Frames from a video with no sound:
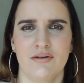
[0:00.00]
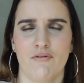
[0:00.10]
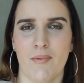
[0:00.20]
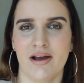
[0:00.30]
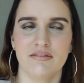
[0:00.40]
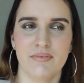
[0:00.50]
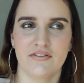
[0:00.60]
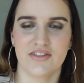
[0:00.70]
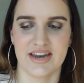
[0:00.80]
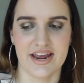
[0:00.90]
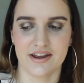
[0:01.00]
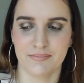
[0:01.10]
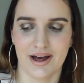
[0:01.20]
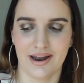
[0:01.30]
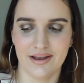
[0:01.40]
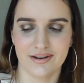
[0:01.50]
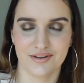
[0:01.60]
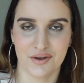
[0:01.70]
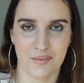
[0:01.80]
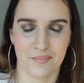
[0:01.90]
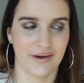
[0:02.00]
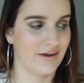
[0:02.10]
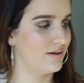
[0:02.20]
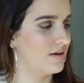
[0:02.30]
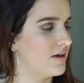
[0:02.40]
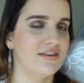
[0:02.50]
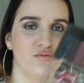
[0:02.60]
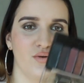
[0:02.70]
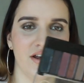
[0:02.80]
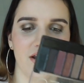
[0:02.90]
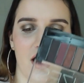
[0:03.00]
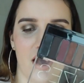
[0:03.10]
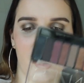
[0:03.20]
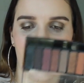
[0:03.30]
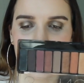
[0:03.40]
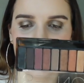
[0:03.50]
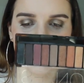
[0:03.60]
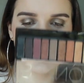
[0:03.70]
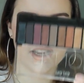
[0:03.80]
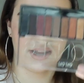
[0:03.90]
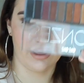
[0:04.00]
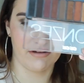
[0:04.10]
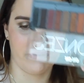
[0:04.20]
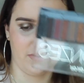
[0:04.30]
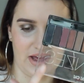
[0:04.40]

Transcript: Reminds me of the Naked palette. But this one I just love